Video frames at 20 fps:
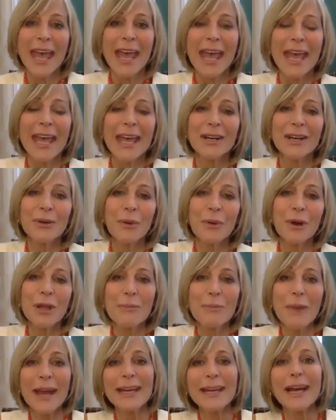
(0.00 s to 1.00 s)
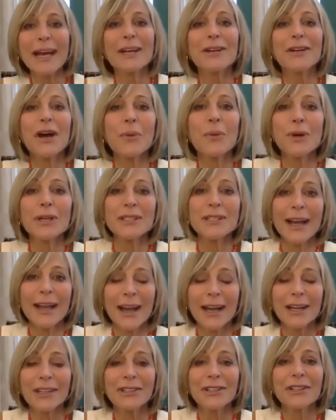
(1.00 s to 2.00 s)
And what you might not know is I
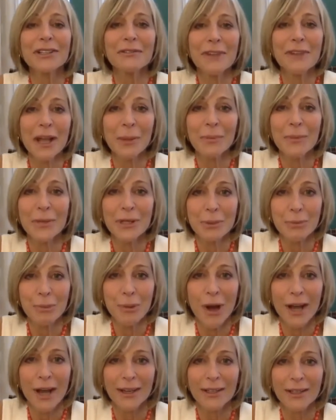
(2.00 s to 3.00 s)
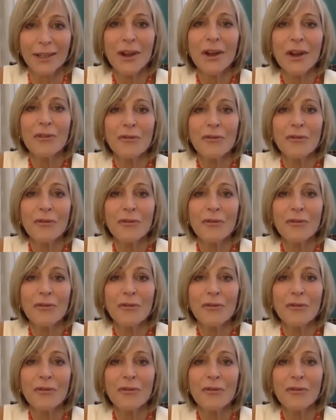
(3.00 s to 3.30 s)
actually developed this product